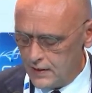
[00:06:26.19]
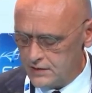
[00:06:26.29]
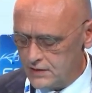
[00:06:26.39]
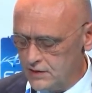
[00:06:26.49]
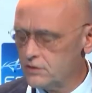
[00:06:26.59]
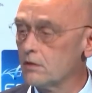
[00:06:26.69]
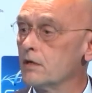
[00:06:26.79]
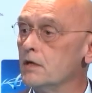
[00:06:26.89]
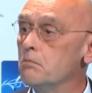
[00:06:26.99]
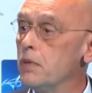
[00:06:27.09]

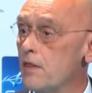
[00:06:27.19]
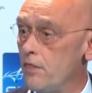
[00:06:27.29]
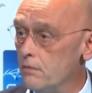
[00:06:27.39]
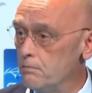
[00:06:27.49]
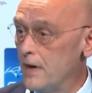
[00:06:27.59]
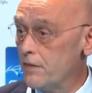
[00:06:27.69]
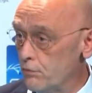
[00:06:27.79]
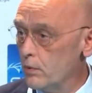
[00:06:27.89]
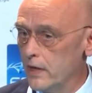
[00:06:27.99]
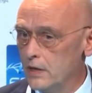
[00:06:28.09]
accessory
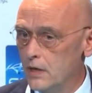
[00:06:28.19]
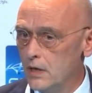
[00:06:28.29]
pathway.